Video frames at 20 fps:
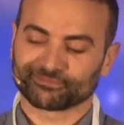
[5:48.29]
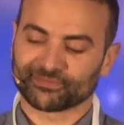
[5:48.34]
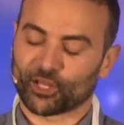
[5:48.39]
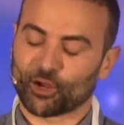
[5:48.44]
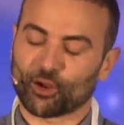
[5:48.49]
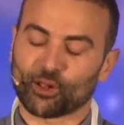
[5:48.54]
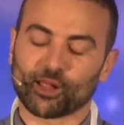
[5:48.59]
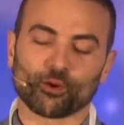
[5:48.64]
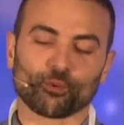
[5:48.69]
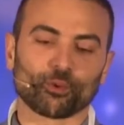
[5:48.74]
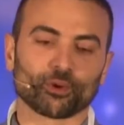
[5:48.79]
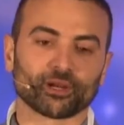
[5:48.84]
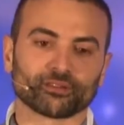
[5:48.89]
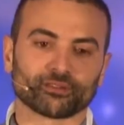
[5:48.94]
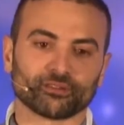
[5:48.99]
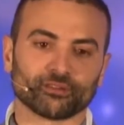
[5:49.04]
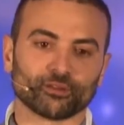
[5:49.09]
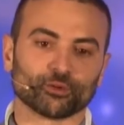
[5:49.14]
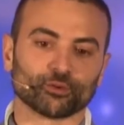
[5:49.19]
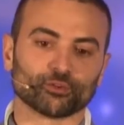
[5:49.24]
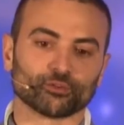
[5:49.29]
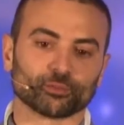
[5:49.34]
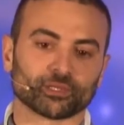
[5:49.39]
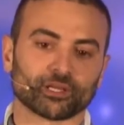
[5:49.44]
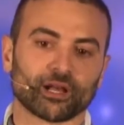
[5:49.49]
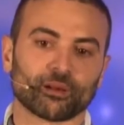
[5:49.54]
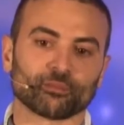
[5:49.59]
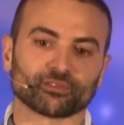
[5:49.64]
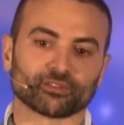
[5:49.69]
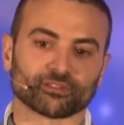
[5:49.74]
And all I wanted to do was
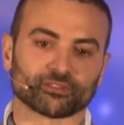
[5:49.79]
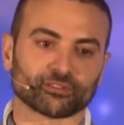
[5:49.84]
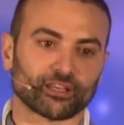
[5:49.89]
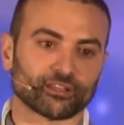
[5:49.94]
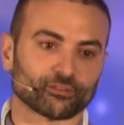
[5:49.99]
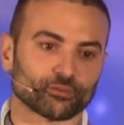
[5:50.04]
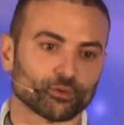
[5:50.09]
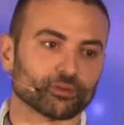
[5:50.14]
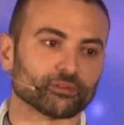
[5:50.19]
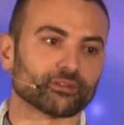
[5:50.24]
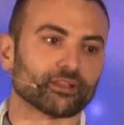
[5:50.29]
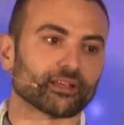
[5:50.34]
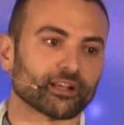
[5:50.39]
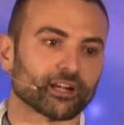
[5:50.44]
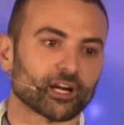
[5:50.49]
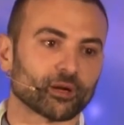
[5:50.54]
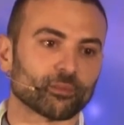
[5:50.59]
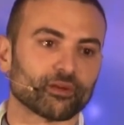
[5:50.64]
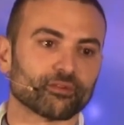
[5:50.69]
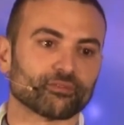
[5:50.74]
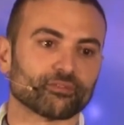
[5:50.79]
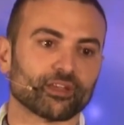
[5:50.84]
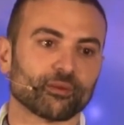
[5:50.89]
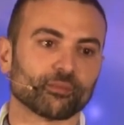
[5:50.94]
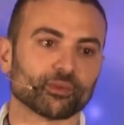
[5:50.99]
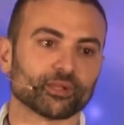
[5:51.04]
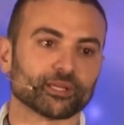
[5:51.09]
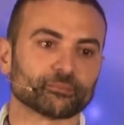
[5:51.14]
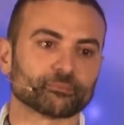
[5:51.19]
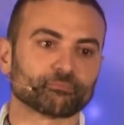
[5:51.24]
become successful and take care of my
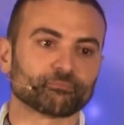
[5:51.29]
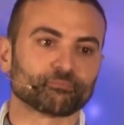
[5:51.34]
family.